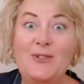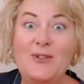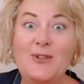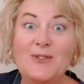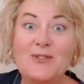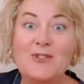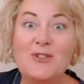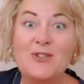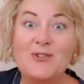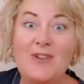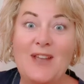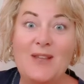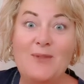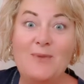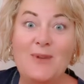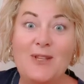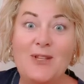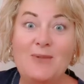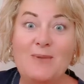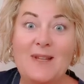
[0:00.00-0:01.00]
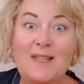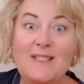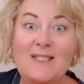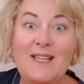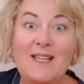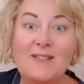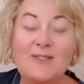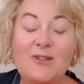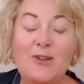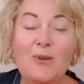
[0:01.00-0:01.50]
concentrate when you
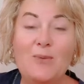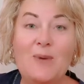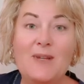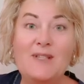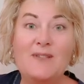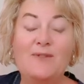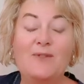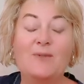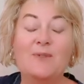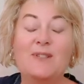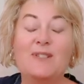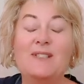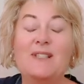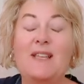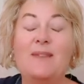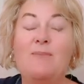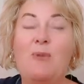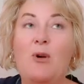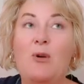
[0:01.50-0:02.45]
meditate? So I always fall asleep.